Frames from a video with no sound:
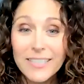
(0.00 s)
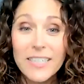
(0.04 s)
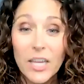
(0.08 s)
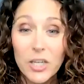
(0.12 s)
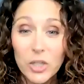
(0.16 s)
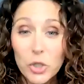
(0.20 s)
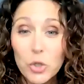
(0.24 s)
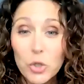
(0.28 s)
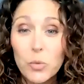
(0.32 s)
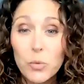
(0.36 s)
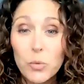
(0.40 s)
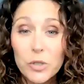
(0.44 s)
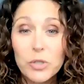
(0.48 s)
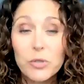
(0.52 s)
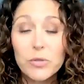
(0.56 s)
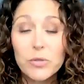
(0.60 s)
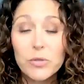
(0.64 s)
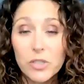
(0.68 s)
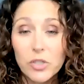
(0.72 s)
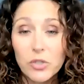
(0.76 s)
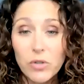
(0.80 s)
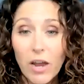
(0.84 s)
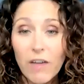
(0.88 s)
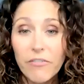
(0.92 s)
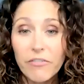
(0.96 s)
that you would
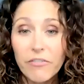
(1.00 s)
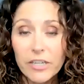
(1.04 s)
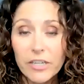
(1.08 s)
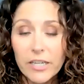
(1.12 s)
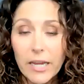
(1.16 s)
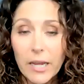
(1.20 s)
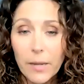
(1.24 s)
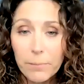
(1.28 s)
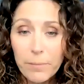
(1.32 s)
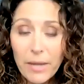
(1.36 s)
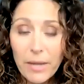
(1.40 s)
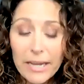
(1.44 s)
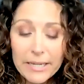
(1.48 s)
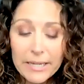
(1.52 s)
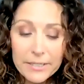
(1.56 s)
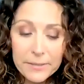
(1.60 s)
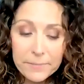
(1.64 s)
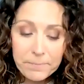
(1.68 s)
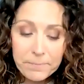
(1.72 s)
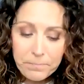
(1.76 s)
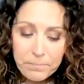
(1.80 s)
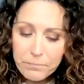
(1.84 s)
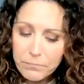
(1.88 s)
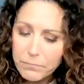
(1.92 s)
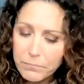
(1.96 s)
use a traffic
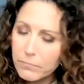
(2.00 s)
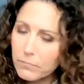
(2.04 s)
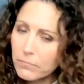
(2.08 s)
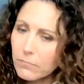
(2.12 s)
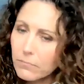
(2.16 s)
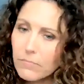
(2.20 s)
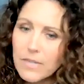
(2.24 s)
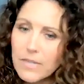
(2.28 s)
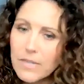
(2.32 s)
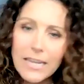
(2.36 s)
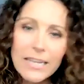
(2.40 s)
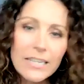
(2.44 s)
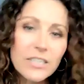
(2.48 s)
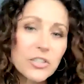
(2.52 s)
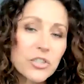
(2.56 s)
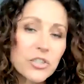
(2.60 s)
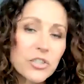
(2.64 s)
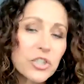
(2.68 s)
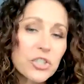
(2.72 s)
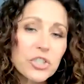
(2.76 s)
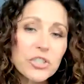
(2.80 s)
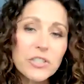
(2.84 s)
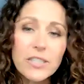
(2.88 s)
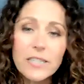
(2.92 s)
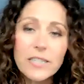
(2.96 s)
campaign is
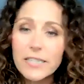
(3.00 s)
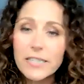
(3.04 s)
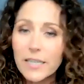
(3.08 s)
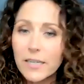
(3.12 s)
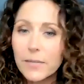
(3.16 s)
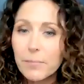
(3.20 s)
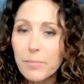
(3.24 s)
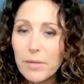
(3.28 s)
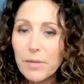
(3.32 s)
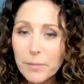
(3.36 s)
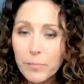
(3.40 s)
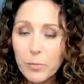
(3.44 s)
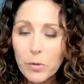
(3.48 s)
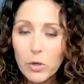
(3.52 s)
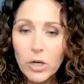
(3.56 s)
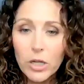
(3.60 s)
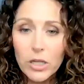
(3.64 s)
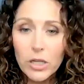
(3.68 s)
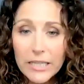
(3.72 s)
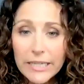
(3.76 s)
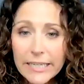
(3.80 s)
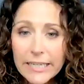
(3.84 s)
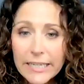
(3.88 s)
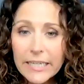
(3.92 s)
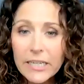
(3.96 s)
to just get people
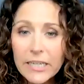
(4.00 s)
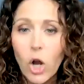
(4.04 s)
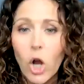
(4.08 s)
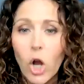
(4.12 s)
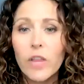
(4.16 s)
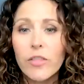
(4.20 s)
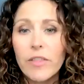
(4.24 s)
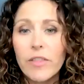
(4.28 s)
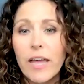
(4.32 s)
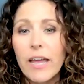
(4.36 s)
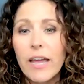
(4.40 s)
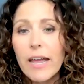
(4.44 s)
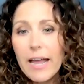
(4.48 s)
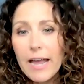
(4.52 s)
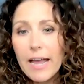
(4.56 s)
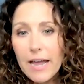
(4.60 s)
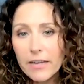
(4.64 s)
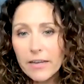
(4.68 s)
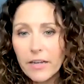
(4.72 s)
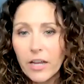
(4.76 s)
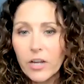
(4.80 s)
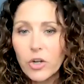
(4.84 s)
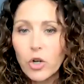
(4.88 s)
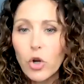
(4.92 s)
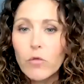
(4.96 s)
clicking on that
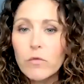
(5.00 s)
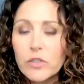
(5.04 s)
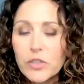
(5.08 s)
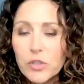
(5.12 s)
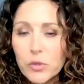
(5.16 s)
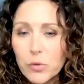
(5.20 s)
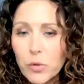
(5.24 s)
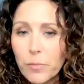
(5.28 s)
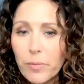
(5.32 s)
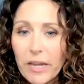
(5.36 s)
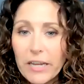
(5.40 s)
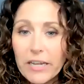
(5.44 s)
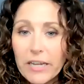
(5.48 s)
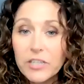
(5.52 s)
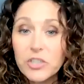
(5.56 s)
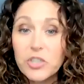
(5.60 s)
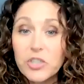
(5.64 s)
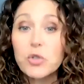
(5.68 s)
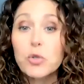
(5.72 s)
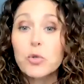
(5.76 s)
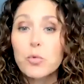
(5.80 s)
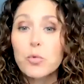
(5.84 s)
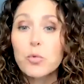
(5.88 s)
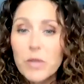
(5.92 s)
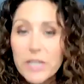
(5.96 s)
ad and over to a
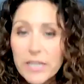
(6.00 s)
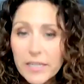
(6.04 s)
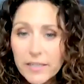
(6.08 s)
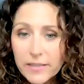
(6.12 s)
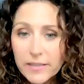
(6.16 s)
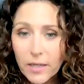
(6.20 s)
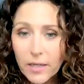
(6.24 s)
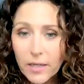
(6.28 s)
page to read